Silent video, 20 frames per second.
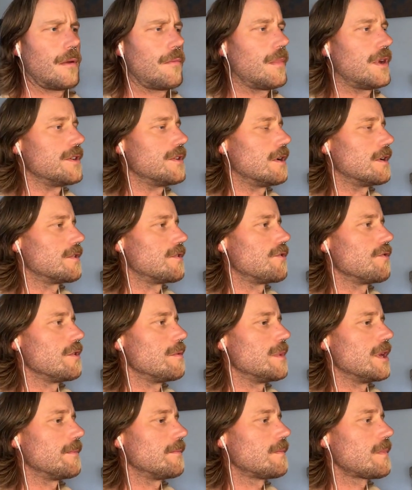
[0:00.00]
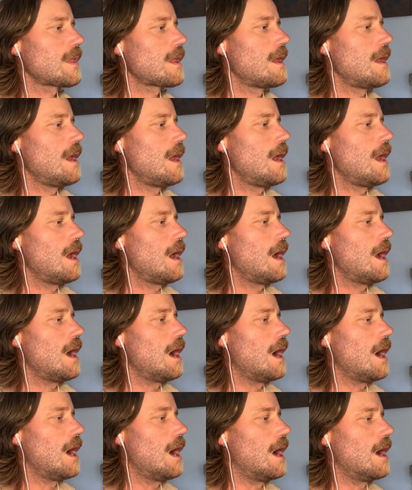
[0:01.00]
my dog's dreaming.
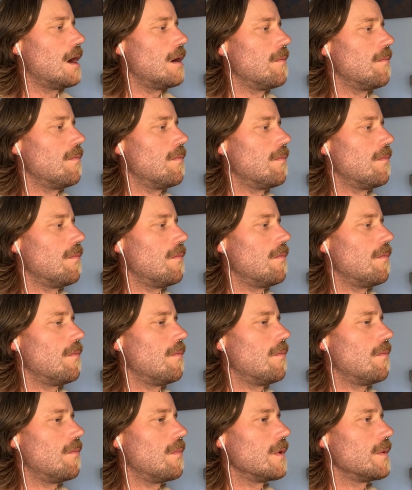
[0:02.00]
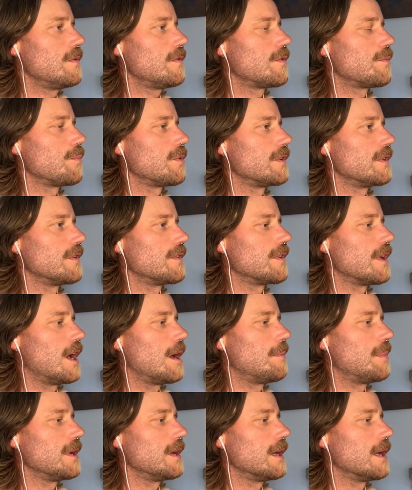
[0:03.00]
Let me just bring this
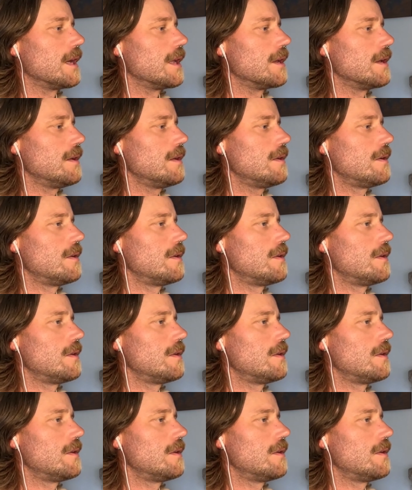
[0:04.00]
up again,